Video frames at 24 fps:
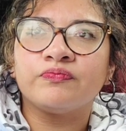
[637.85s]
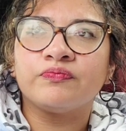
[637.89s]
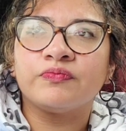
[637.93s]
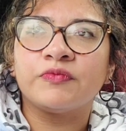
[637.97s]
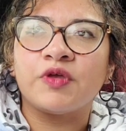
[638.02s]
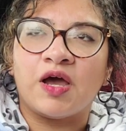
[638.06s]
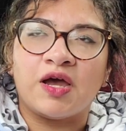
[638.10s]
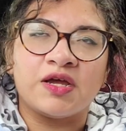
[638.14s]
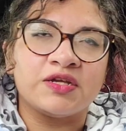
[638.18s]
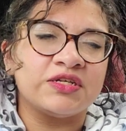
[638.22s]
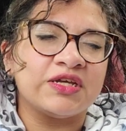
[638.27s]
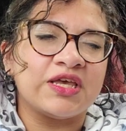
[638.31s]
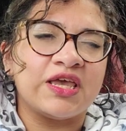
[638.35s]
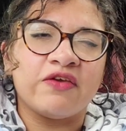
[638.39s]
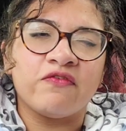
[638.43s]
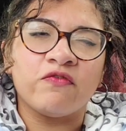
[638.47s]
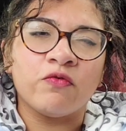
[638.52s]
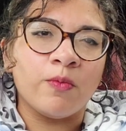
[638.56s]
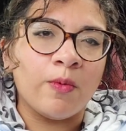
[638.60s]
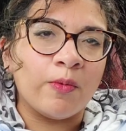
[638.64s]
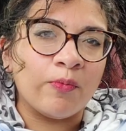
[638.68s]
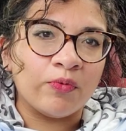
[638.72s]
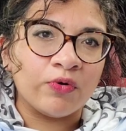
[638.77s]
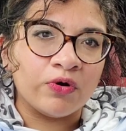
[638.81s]
Gosh, I can't
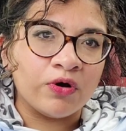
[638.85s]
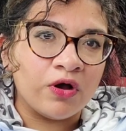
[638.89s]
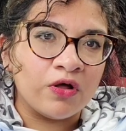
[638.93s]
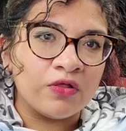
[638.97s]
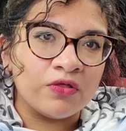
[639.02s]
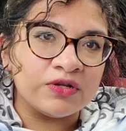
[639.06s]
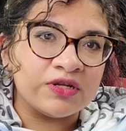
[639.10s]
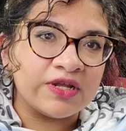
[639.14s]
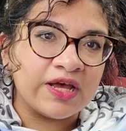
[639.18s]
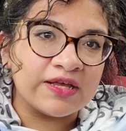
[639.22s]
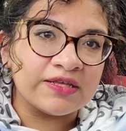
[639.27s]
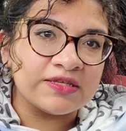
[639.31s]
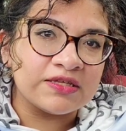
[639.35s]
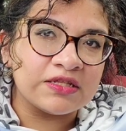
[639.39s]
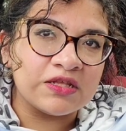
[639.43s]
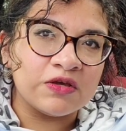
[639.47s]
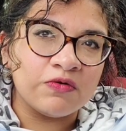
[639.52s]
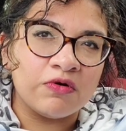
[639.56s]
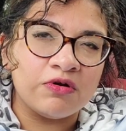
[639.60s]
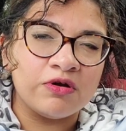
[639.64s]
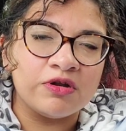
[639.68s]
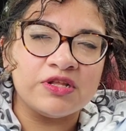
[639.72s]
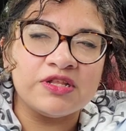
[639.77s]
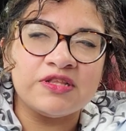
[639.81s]
remember all the tests that they
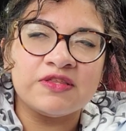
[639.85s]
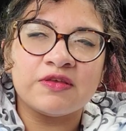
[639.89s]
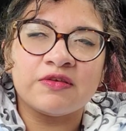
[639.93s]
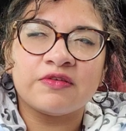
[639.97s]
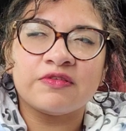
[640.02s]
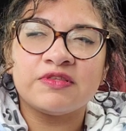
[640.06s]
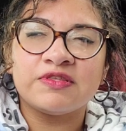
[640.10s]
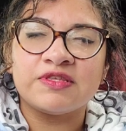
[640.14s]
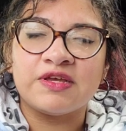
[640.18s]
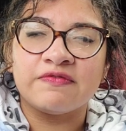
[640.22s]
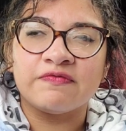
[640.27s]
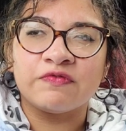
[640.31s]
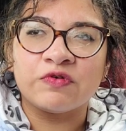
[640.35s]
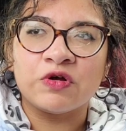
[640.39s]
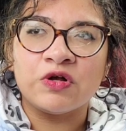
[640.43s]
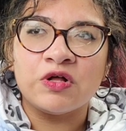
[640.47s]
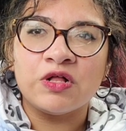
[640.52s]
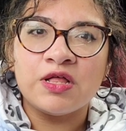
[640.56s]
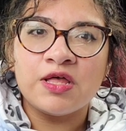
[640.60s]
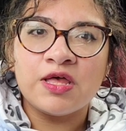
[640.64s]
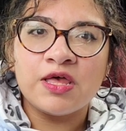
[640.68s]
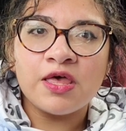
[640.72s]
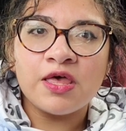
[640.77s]
want. It's several.